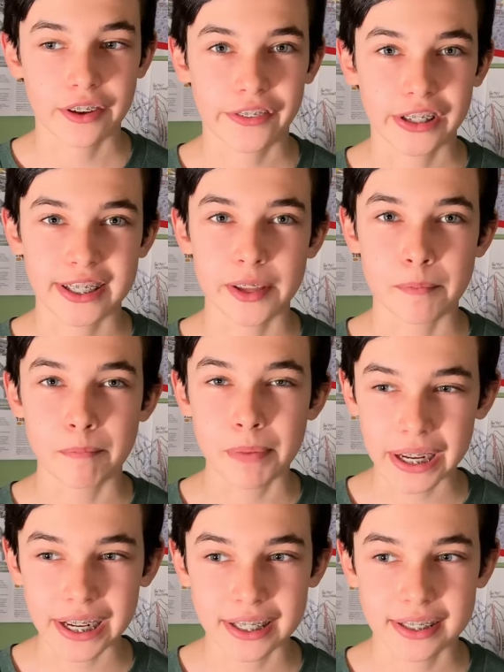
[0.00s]
if it's the
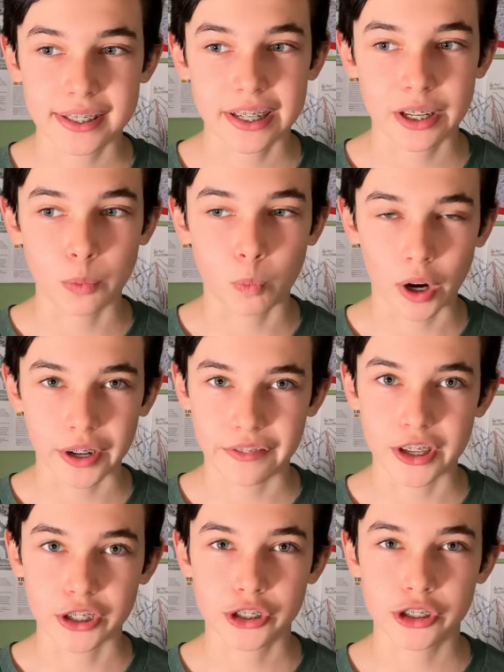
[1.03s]
biggest and one
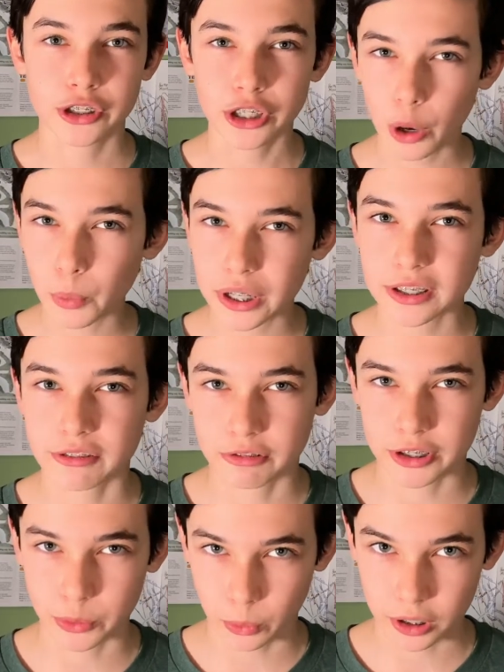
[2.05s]
of the snowiest
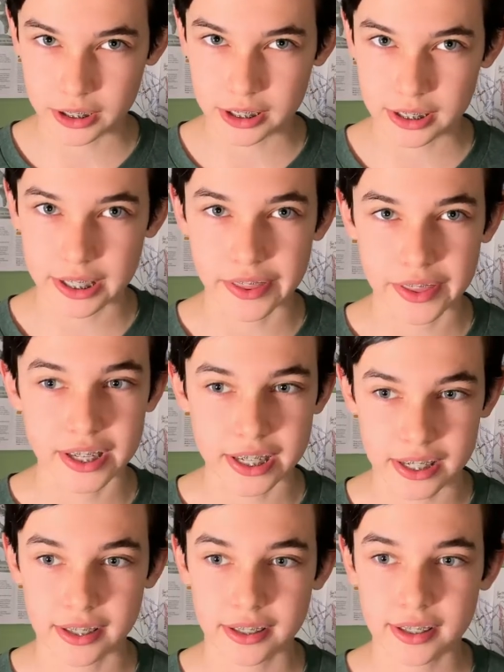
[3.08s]
resorts in the
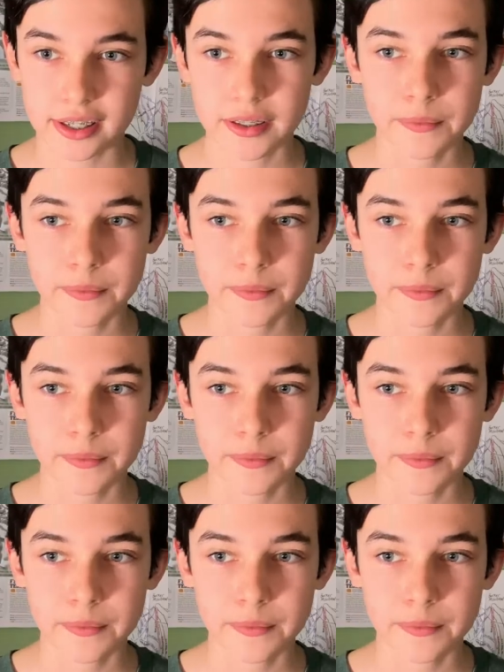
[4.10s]
East.